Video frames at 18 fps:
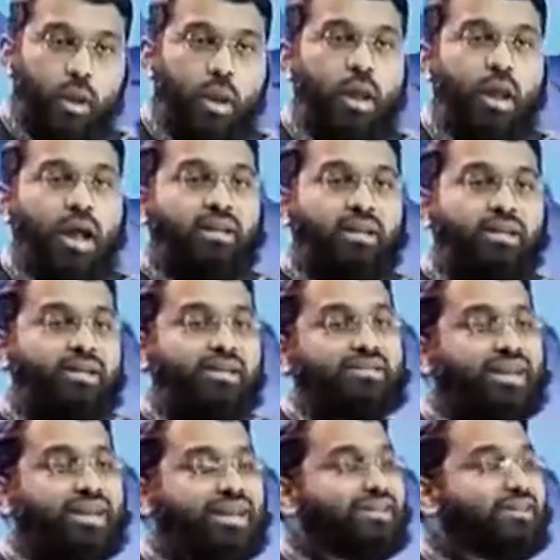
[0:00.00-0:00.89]
And he
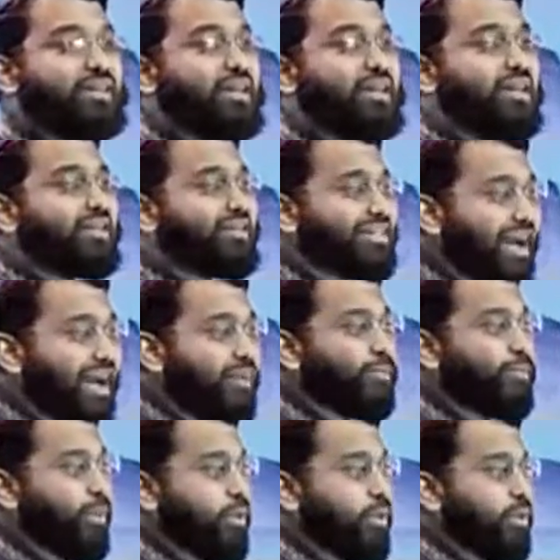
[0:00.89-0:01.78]
said, the
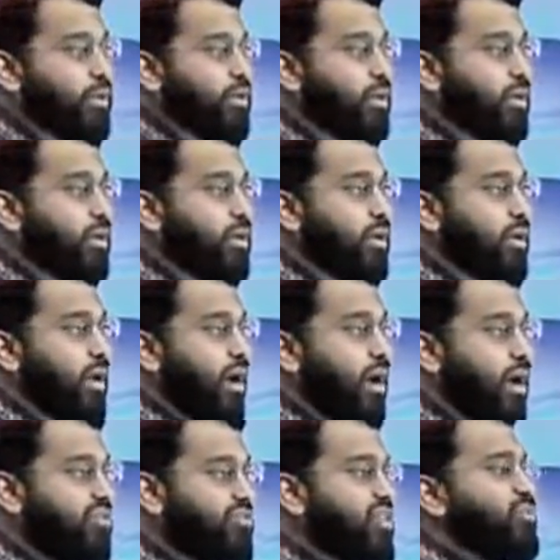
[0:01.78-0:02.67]
example
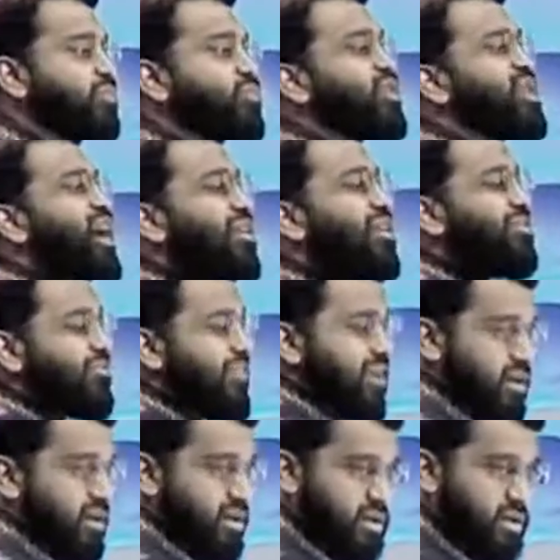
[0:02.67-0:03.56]
of the
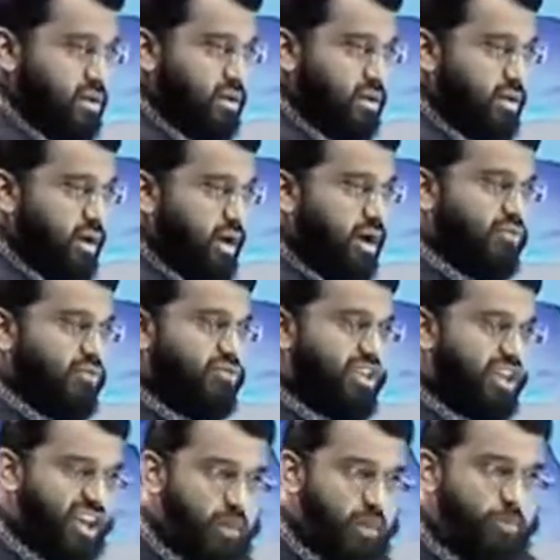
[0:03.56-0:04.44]
munafiq, of the
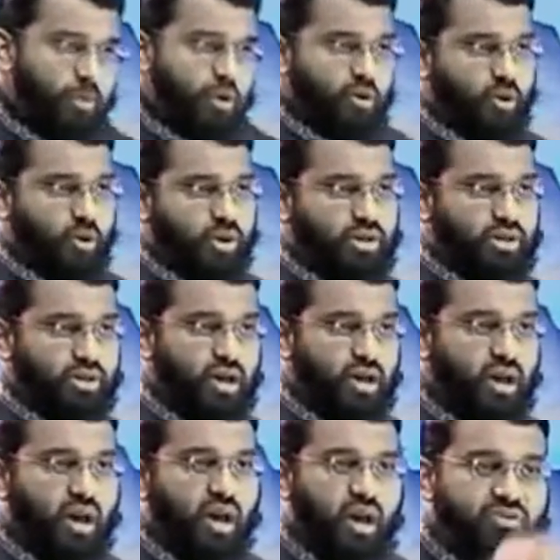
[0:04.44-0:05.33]
hypocrite,
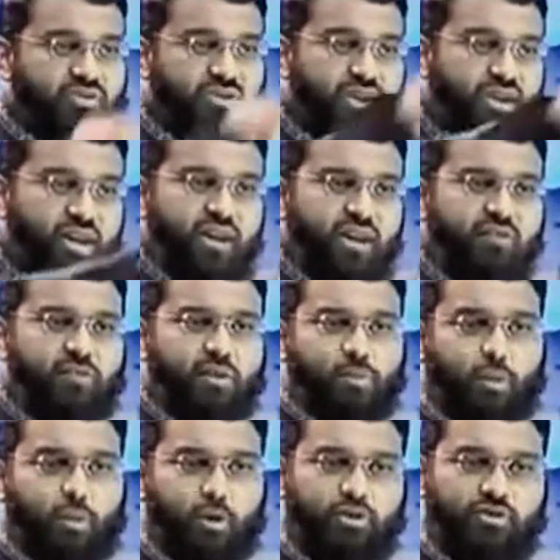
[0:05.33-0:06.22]
of the evil
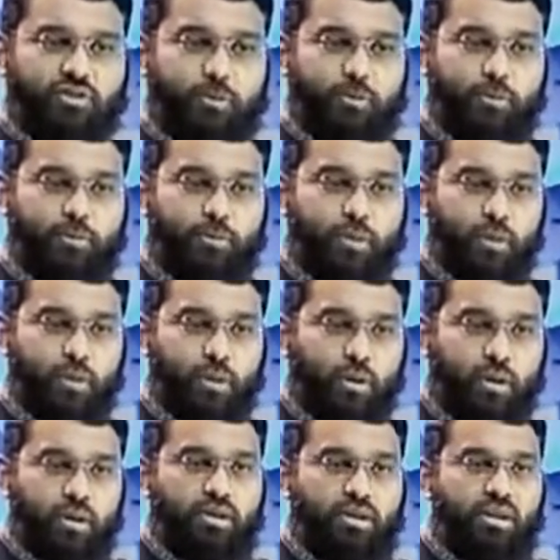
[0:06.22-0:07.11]
person,
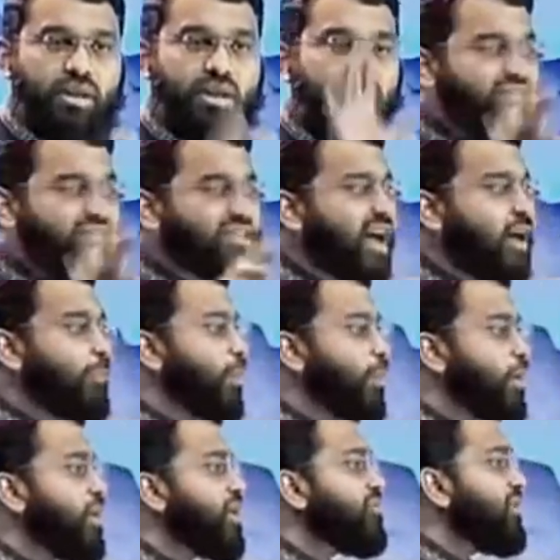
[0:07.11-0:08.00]
the
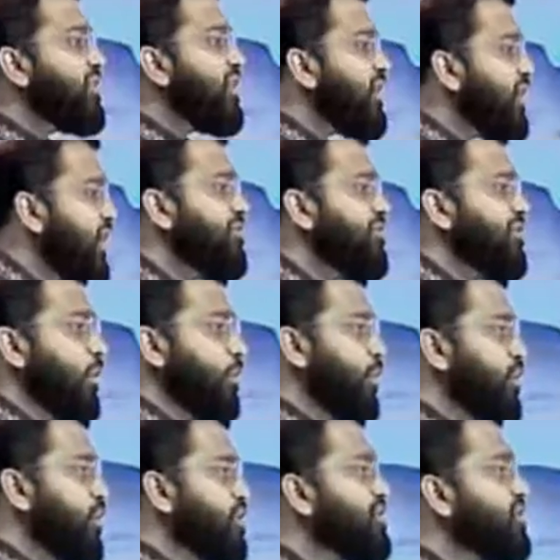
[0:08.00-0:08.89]
example of the evil
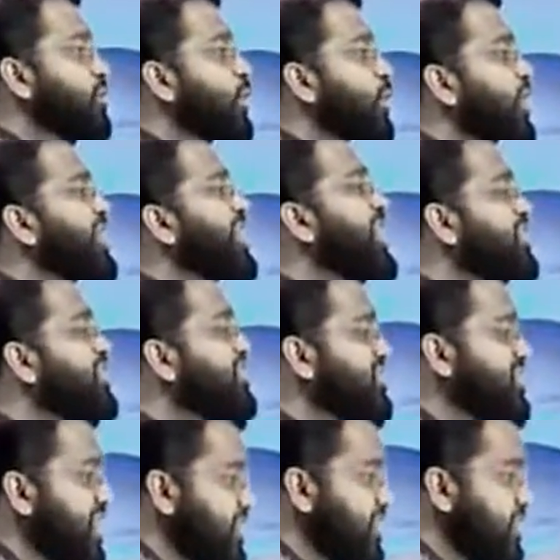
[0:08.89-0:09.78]
person with his
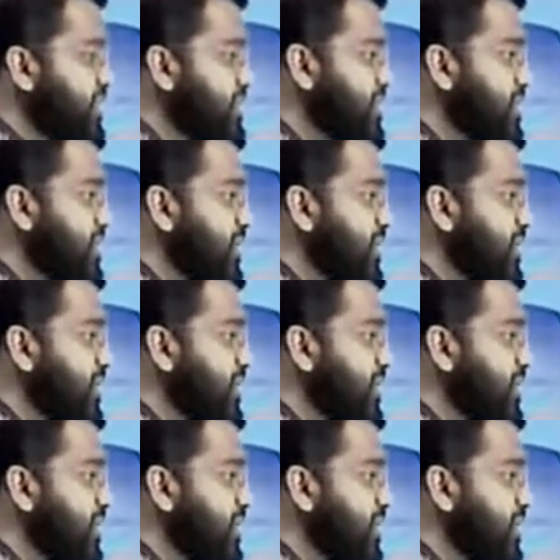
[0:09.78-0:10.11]
sins